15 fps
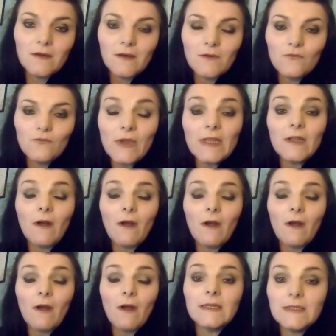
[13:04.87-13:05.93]

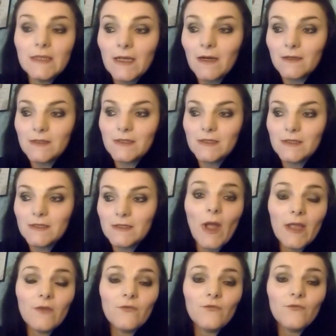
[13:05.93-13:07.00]
redirecting us
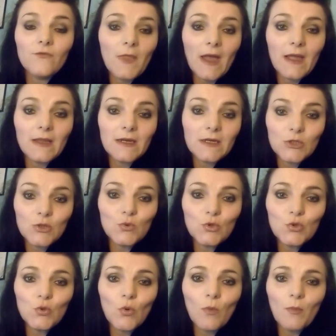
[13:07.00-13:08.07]
away from that initial
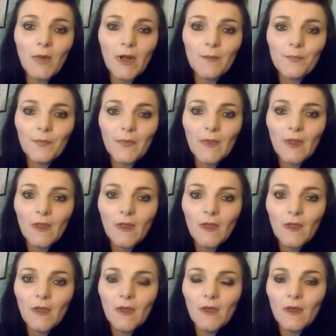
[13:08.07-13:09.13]
trauma.
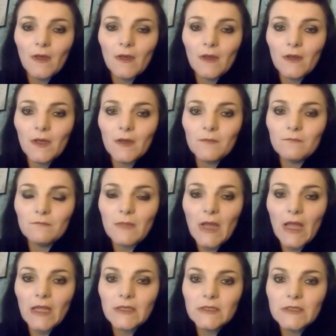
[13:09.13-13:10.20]

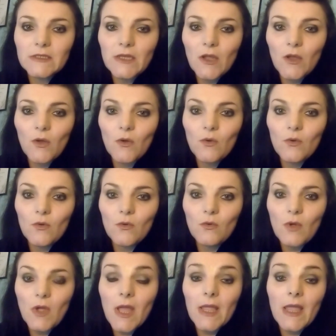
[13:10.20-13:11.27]
And
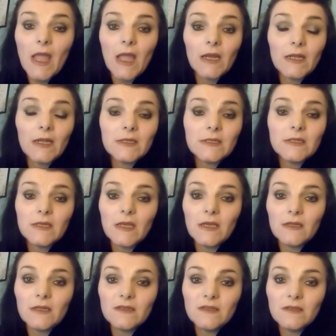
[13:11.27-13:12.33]
so again,
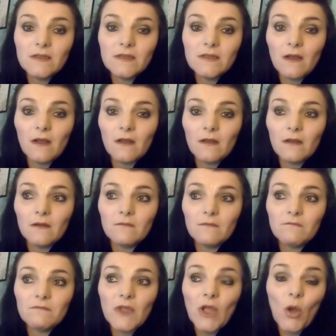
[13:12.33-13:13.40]
it's a
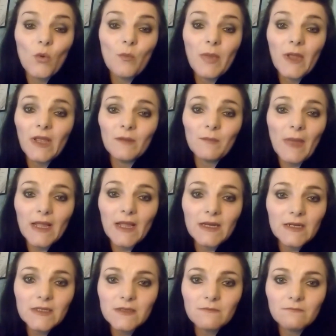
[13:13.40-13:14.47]
coping
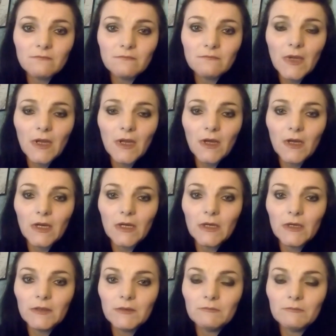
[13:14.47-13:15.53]
mechanism,
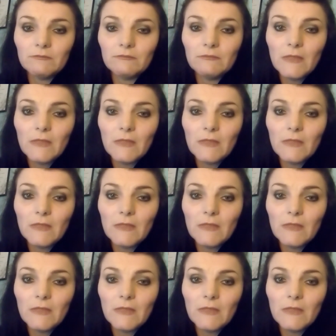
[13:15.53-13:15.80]
a